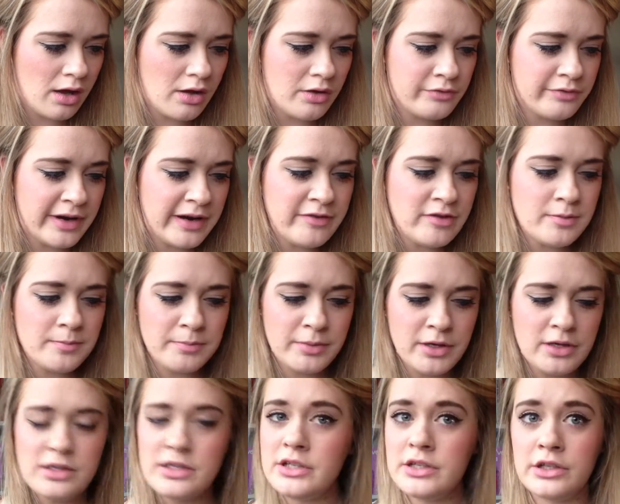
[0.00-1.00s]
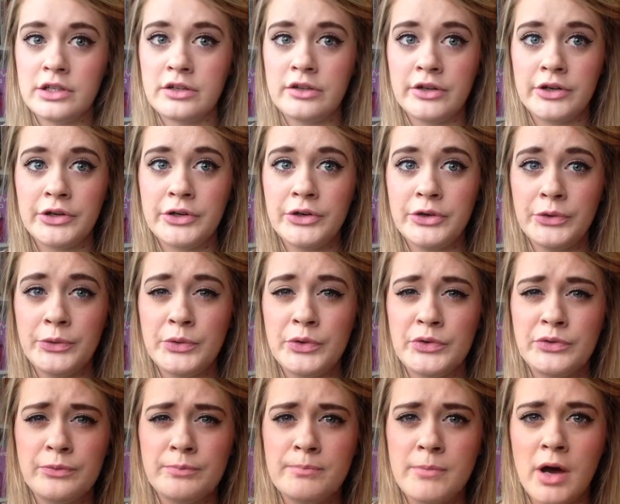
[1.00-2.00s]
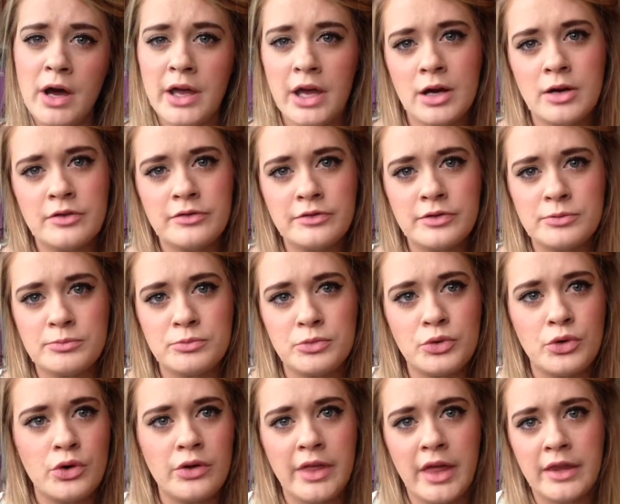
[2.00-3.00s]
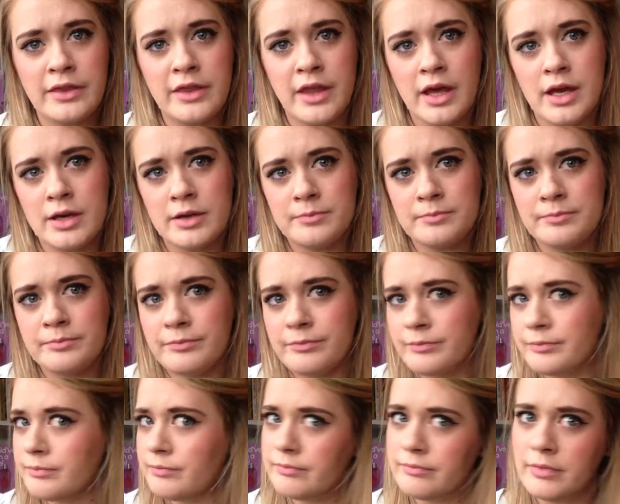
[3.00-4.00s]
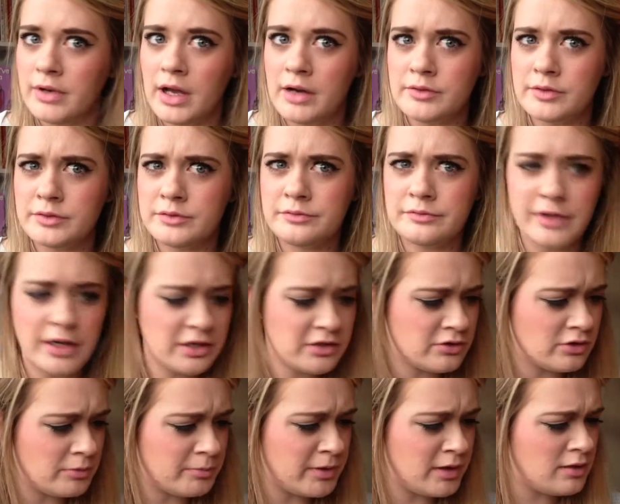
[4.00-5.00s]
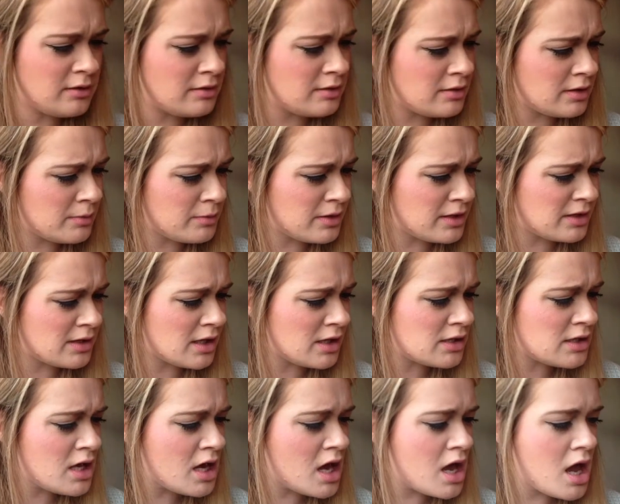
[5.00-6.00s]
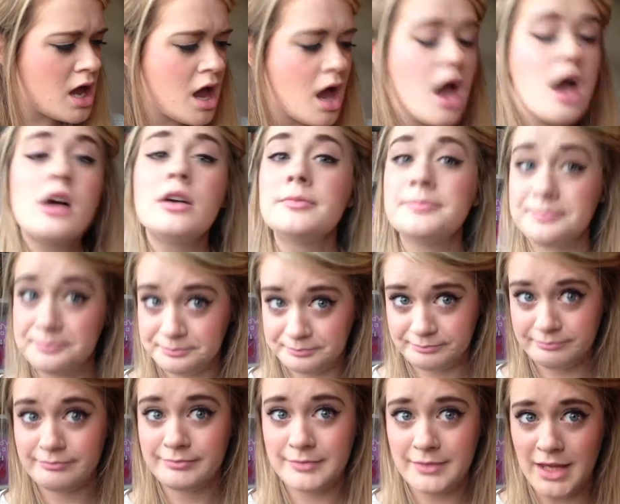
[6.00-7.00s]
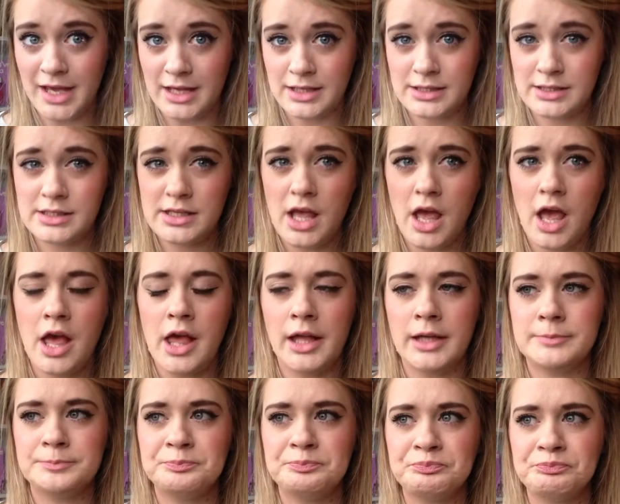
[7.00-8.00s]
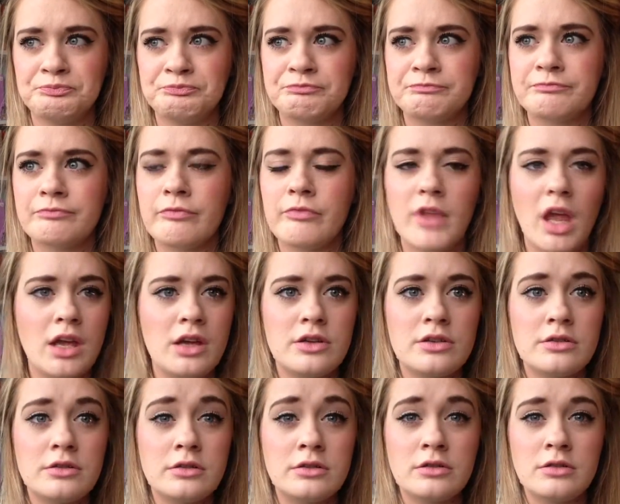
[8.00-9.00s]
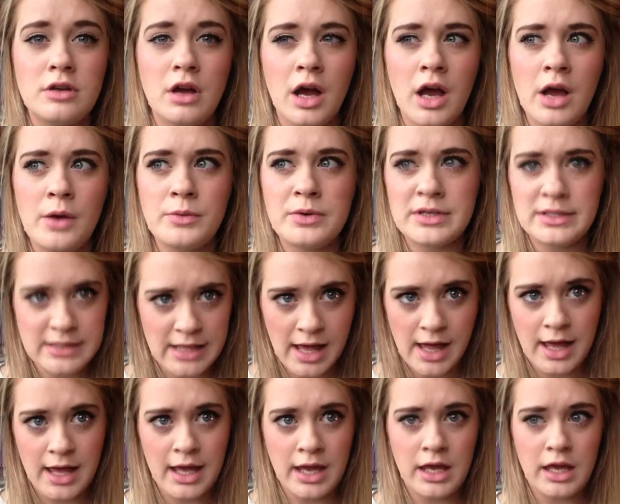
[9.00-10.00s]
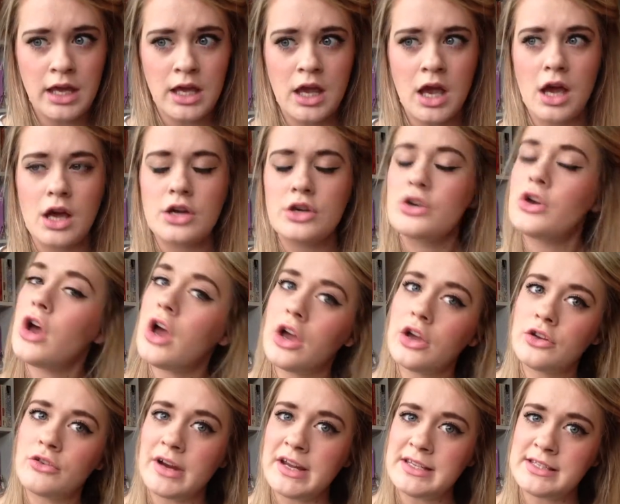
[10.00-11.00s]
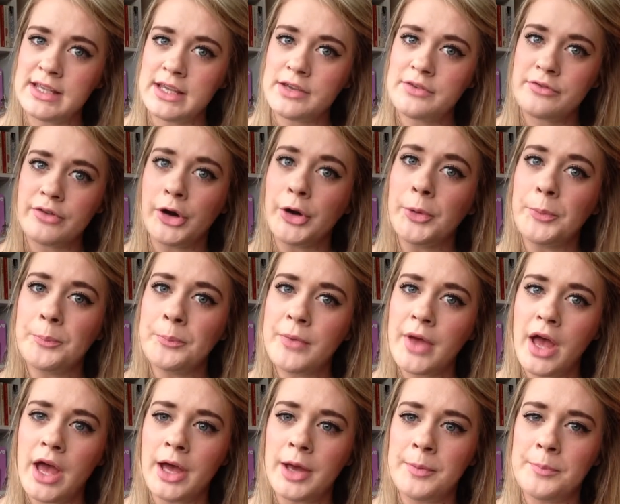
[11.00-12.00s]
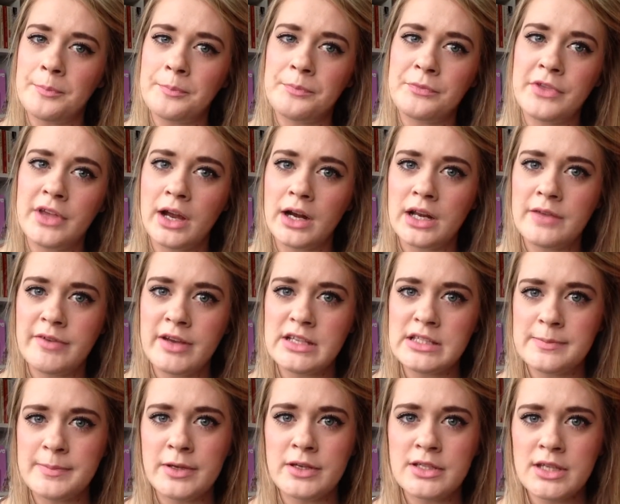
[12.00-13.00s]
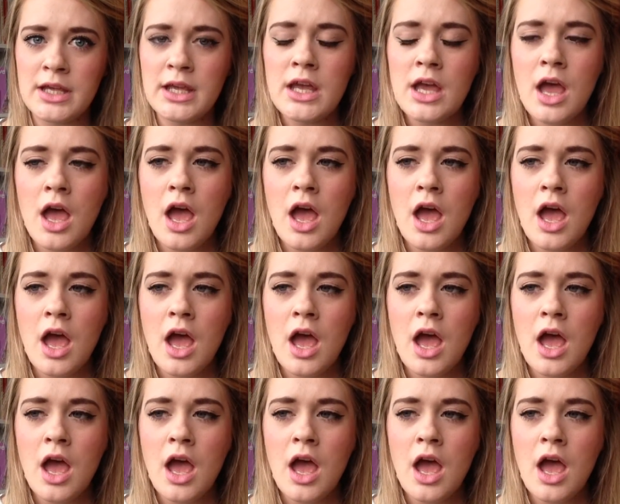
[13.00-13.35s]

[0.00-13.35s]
Favourite beauty guru who you admire for more than their love of fashion or beauty, is that what it says? Yes. I would say Gracie from The Ugly Face of Beauty.